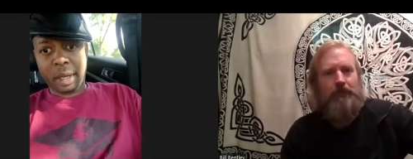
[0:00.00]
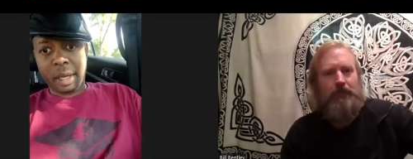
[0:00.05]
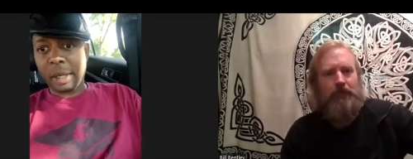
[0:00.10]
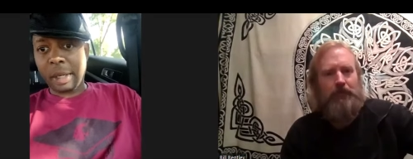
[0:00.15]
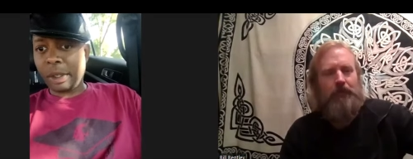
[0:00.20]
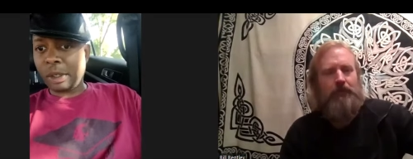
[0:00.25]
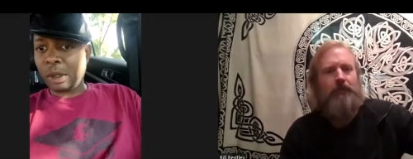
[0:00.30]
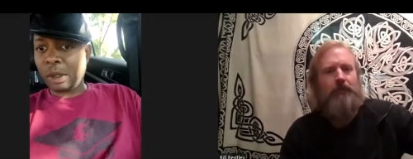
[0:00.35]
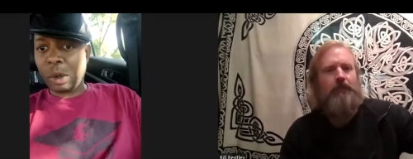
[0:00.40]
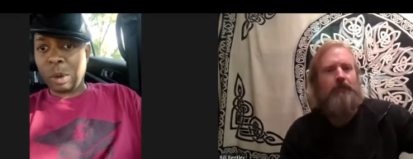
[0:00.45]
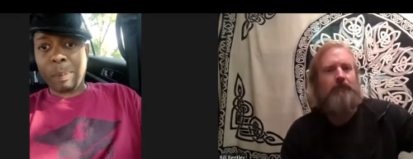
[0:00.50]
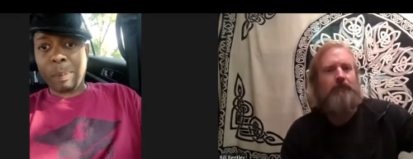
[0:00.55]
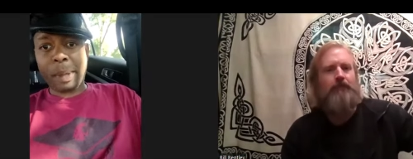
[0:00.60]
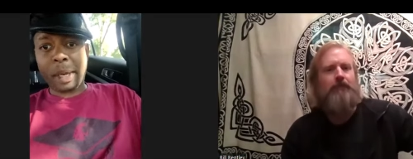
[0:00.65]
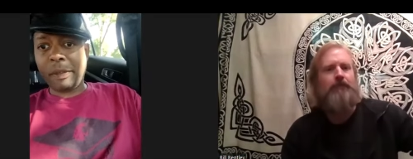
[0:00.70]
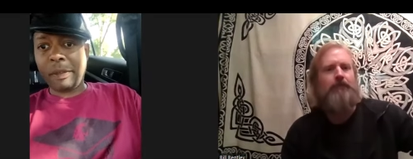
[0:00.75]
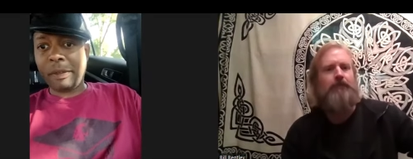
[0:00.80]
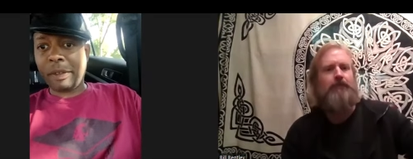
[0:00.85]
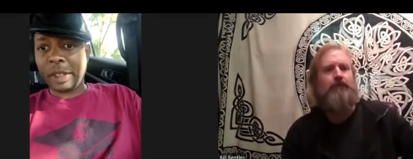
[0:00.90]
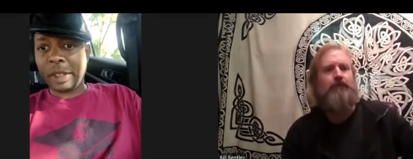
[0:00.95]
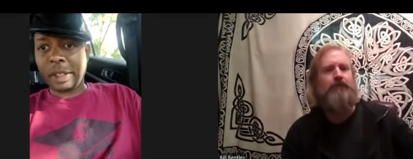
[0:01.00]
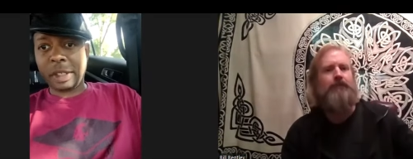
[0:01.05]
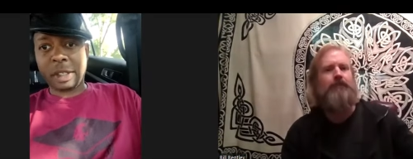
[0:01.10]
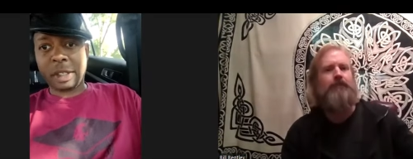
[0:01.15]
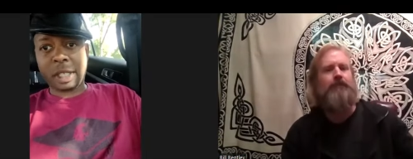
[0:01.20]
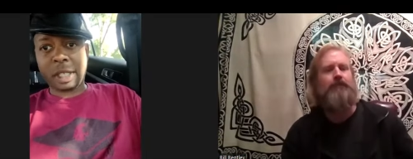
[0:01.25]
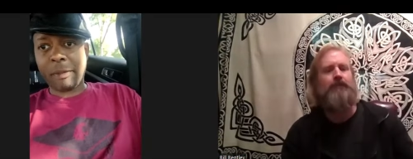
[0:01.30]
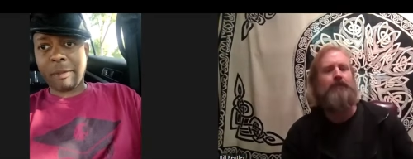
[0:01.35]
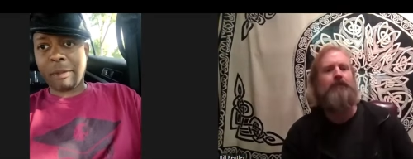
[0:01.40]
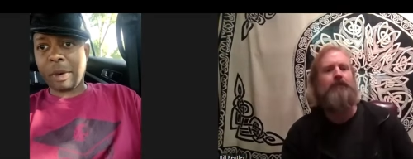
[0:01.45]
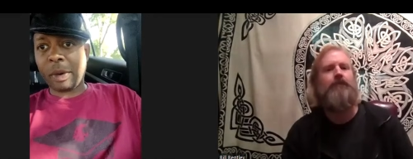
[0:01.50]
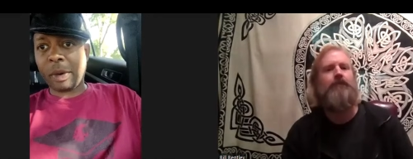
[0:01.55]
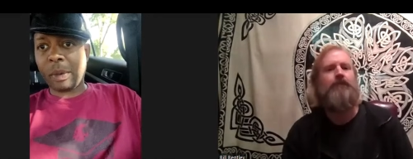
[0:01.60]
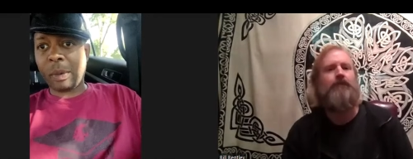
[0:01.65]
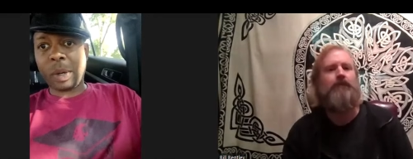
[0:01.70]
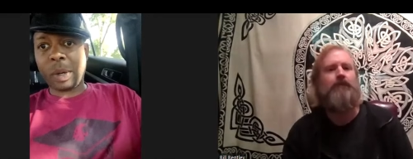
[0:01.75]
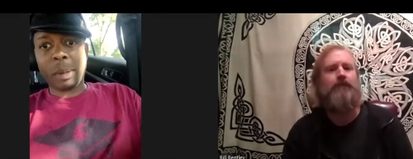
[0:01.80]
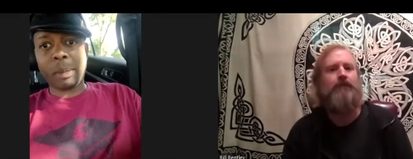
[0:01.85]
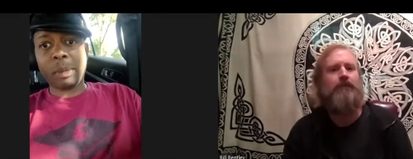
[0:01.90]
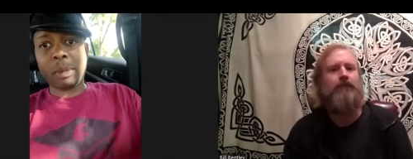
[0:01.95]
Speaker 1: and there's no benefits except for
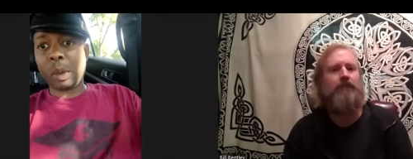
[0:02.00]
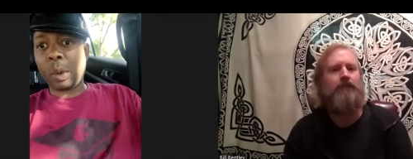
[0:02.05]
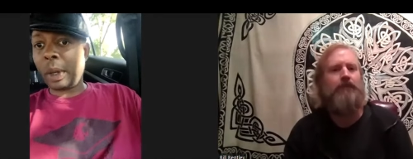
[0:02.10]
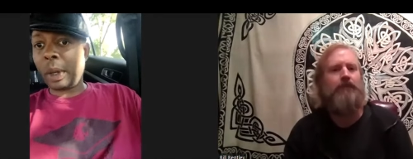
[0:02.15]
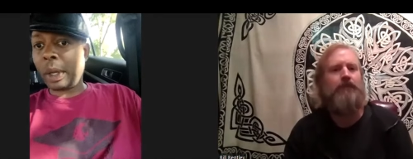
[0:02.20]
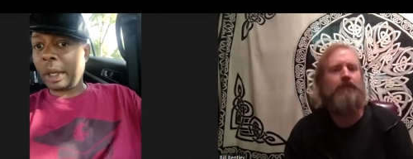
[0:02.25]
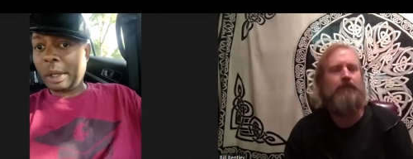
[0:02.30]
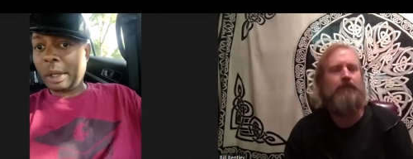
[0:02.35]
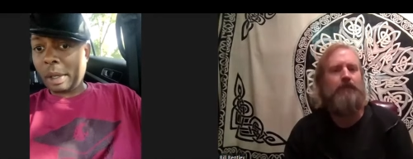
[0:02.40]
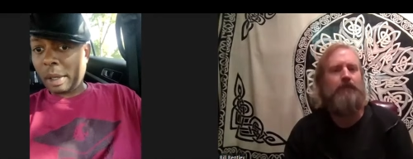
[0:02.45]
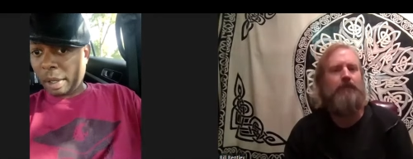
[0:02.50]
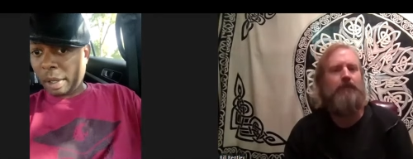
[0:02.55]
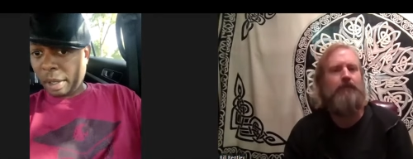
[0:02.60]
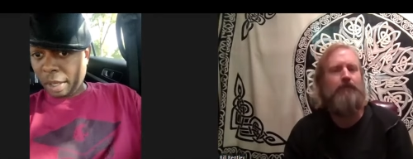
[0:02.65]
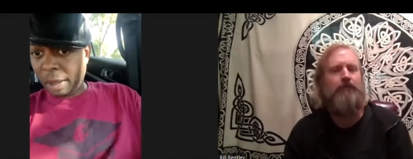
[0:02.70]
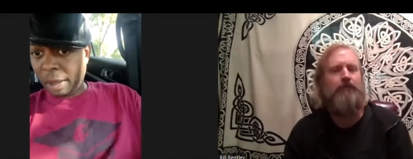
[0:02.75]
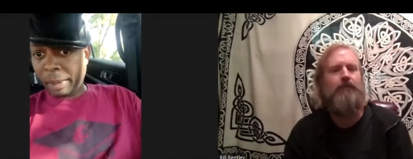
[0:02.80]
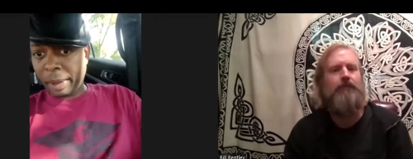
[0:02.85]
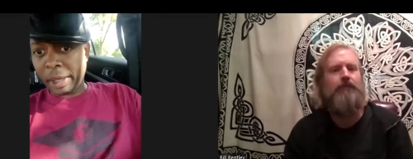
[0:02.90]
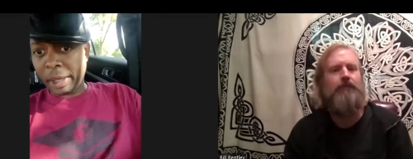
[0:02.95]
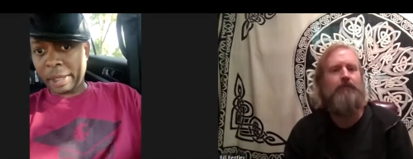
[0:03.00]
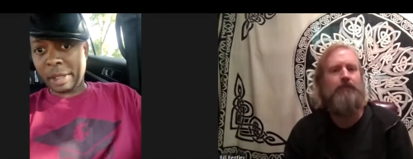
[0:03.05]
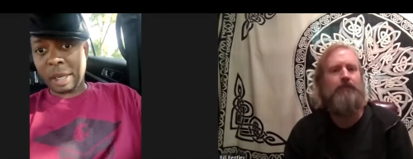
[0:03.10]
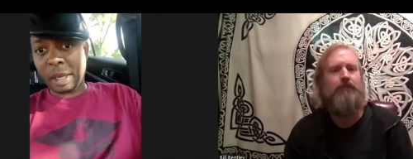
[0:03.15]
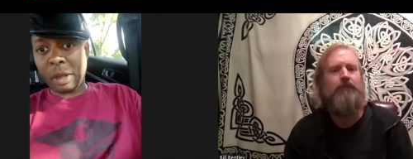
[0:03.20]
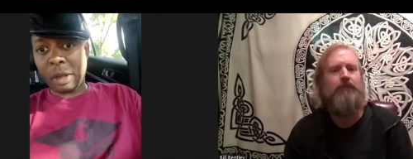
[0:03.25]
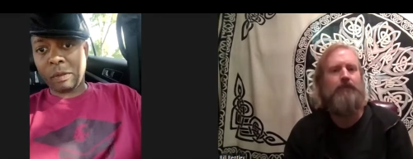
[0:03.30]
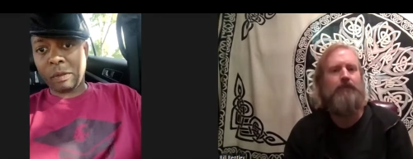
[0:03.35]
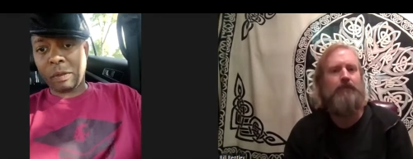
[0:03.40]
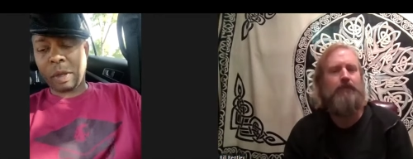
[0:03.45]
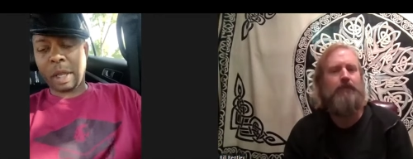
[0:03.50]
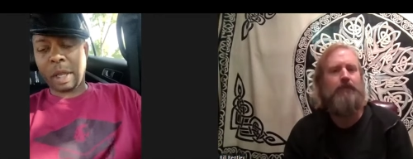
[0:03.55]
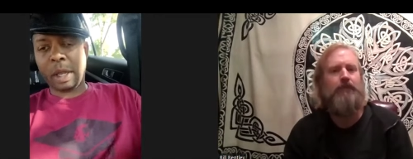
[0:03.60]
what I'm doing in myself.